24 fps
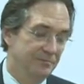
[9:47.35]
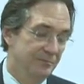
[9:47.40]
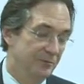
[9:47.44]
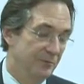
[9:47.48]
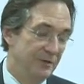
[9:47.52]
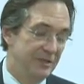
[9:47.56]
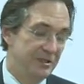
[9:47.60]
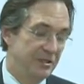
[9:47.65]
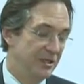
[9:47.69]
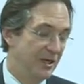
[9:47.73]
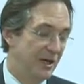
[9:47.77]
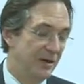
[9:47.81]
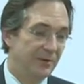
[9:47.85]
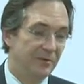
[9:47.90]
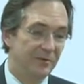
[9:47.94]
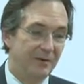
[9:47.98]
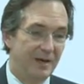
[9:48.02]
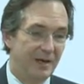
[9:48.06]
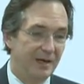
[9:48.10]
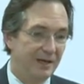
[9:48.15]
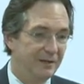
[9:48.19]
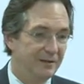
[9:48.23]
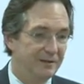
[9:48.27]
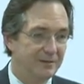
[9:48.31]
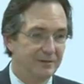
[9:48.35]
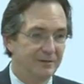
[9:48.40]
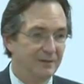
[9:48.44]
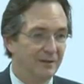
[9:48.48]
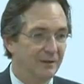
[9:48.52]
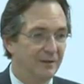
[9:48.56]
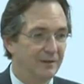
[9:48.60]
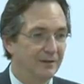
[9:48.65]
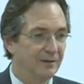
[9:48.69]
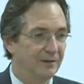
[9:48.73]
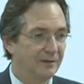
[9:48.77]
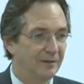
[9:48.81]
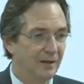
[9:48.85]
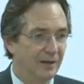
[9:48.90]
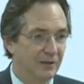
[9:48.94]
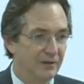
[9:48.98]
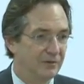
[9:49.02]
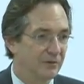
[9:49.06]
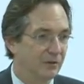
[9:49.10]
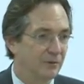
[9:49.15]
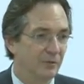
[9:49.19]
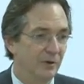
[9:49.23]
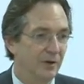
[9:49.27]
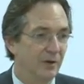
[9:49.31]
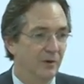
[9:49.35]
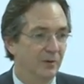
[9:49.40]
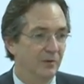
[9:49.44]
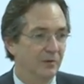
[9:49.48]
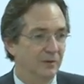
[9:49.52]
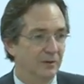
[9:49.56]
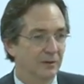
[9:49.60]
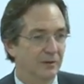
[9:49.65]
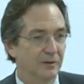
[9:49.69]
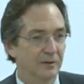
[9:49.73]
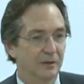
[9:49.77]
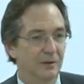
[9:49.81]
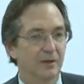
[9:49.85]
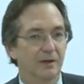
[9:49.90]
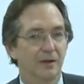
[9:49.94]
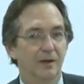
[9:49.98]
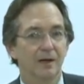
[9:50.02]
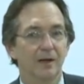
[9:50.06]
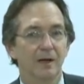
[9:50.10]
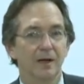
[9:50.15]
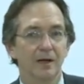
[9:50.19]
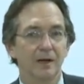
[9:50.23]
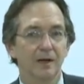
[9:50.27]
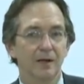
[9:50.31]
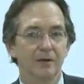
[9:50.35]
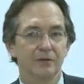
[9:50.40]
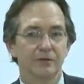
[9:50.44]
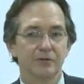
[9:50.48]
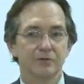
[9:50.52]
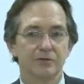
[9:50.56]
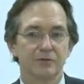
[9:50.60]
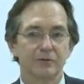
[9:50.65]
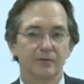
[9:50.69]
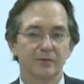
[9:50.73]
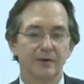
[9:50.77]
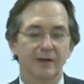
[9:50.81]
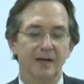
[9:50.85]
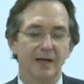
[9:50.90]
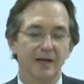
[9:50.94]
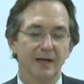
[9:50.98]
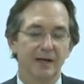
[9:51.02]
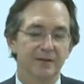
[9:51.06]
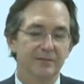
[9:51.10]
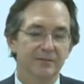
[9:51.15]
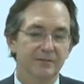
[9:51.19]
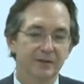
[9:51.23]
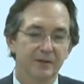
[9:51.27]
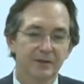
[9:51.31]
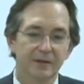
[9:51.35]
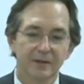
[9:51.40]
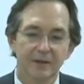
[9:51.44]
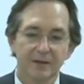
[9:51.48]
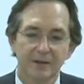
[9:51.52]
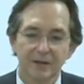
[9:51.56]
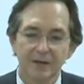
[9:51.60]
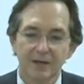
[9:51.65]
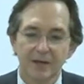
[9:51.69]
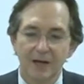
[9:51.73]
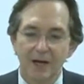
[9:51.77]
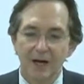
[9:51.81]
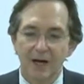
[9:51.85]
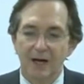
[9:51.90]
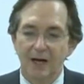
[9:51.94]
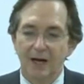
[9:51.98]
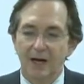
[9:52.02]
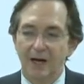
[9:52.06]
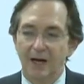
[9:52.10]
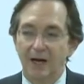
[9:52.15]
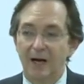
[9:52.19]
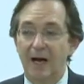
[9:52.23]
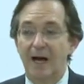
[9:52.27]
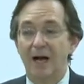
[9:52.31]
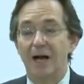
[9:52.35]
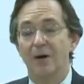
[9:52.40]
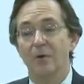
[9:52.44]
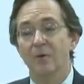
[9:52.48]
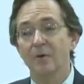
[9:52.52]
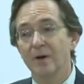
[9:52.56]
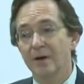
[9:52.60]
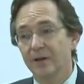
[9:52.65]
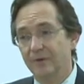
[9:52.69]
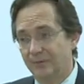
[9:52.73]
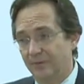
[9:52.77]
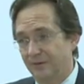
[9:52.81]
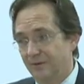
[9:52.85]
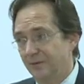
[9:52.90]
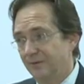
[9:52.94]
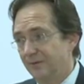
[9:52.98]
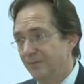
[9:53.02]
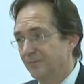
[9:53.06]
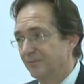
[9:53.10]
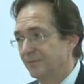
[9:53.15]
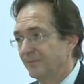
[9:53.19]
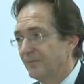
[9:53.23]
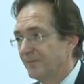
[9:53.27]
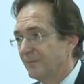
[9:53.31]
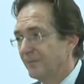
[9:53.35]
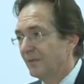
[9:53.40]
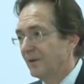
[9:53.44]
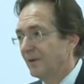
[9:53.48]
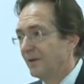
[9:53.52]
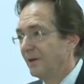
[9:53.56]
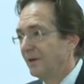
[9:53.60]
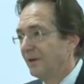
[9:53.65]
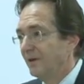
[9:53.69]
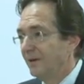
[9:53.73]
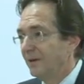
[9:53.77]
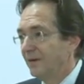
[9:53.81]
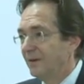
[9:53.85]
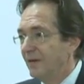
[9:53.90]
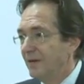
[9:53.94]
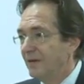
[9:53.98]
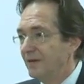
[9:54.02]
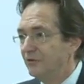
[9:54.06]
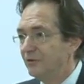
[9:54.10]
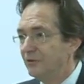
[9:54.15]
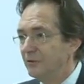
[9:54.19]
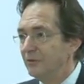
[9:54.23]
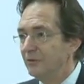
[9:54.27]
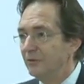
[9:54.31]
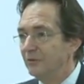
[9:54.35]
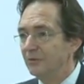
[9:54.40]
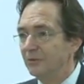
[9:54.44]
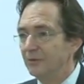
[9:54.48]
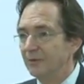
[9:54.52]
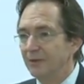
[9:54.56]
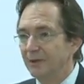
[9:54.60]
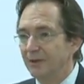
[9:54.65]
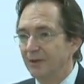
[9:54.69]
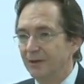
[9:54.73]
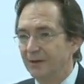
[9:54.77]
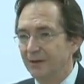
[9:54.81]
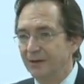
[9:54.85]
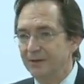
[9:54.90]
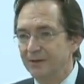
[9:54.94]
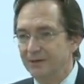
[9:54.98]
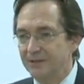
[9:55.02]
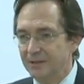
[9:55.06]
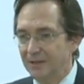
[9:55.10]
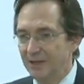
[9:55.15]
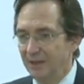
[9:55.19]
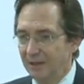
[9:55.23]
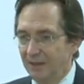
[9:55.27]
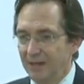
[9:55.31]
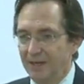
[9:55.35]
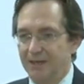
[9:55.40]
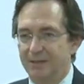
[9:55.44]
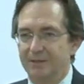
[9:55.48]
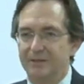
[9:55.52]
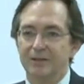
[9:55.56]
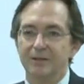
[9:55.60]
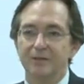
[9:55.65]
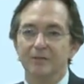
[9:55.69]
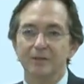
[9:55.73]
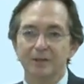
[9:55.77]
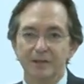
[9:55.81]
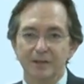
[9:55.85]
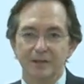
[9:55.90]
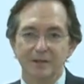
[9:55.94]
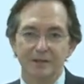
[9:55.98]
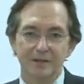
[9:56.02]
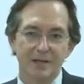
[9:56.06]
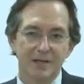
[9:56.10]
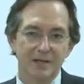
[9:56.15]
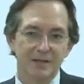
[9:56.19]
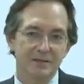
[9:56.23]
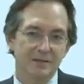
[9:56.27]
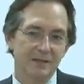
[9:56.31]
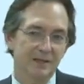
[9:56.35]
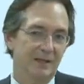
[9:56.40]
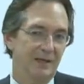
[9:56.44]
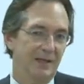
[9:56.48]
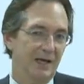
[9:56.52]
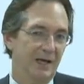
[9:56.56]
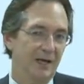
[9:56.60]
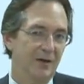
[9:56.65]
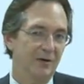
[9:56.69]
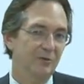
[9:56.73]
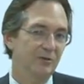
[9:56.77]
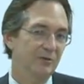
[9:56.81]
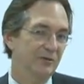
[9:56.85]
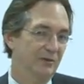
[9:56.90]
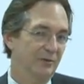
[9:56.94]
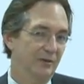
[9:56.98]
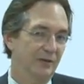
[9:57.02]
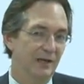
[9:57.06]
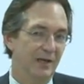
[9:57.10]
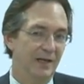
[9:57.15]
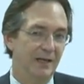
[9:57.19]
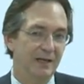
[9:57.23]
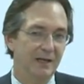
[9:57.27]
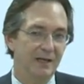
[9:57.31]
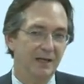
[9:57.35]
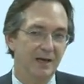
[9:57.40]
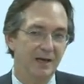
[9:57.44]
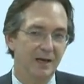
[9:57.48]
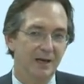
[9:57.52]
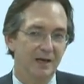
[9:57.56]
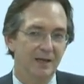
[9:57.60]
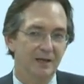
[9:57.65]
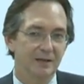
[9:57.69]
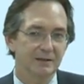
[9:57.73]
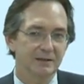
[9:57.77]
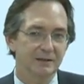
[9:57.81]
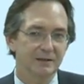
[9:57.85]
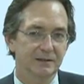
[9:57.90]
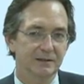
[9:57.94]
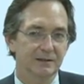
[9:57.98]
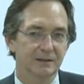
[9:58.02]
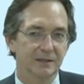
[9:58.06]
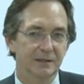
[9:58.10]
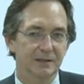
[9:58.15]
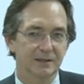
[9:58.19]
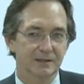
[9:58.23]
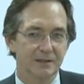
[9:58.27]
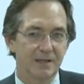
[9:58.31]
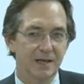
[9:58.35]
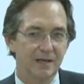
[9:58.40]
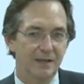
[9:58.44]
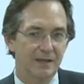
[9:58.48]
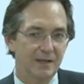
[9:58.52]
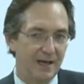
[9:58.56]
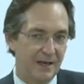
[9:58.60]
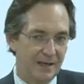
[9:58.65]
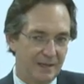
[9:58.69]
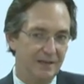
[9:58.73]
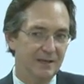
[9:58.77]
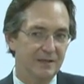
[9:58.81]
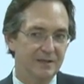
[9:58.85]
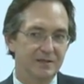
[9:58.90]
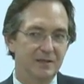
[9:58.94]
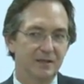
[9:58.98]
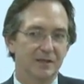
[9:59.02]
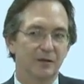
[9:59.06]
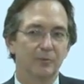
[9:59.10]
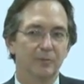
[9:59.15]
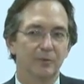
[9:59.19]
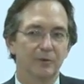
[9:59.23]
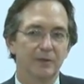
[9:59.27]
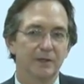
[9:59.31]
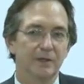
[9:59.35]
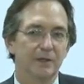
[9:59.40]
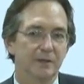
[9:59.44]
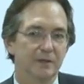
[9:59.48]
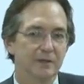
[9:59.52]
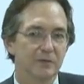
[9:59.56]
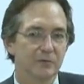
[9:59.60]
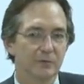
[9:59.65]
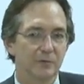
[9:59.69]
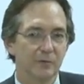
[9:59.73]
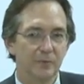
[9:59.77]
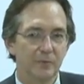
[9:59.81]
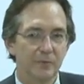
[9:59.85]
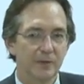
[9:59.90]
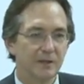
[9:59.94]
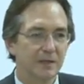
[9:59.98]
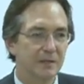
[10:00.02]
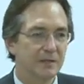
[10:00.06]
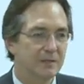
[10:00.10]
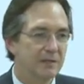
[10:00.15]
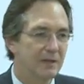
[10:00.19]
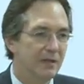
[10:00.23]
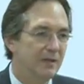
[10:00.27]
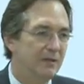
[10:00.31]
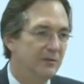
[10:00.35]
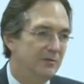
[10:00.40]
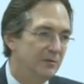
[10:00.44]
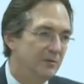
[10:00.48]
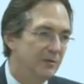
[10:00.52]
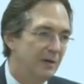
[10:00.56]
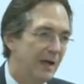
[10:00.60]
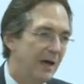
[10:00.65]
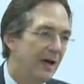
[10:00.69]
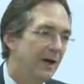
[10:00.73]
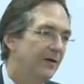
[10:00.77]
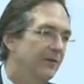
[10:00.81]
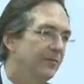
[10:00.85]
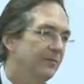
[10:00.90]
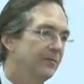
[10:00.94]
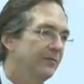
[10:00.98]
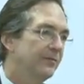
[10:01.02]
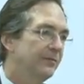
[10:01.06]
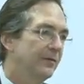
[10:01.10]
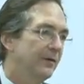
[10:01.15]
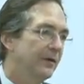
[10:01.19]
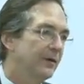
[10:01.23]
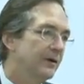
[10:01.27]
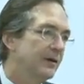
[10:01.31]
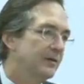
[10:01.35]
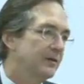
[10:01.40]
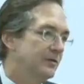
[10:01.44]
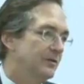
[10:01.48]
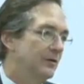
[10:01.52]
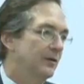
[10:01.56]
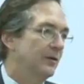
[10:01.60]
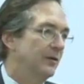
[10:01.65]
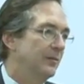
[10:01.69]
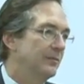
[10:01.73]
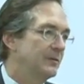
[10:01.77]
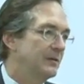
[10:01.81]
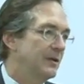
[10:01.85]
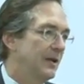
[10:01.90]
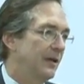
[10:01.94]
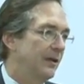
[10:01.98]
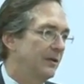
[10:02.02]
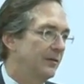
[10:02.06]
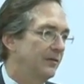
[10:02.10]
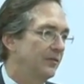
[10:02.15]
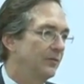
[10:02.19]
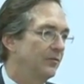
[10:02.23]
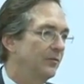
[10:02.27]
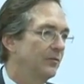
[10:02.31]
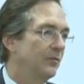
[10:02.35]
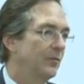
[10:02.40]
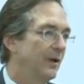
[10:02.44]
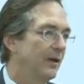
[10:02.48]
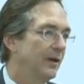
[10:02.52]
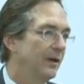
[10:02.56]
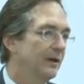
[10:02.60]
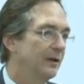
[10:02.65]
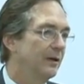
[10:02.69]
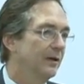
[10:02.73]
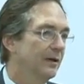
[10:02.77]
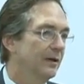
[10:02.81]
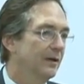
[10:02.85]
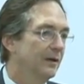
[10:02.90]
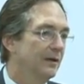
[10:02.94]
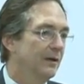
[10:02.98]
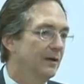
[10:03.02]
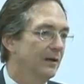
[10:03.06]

regenerate and, and to grow uh, and to survive. Uh, however, they do, uh, this collectivity does encounter, like us, it's not, that isn't completely true because they do have, there are circumstances when